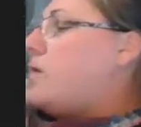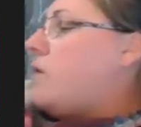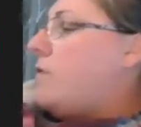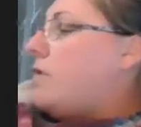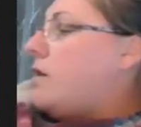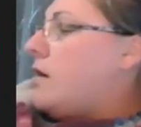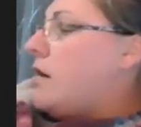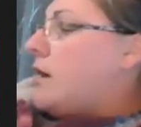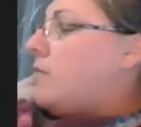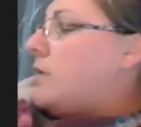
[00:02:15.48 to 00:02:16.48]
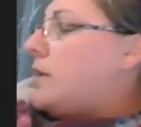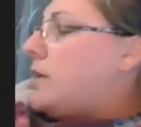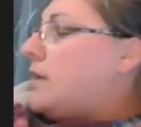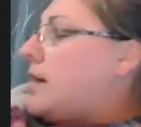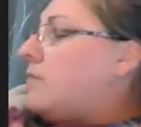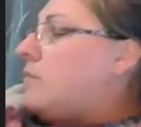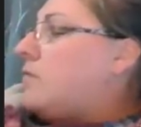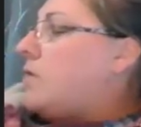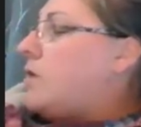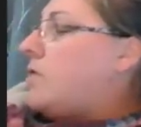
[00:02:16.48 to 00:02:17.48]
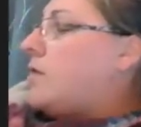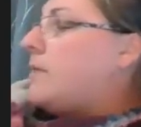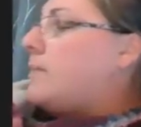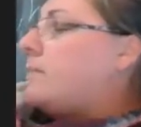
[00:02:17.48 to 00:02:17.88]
over, plane line, move over.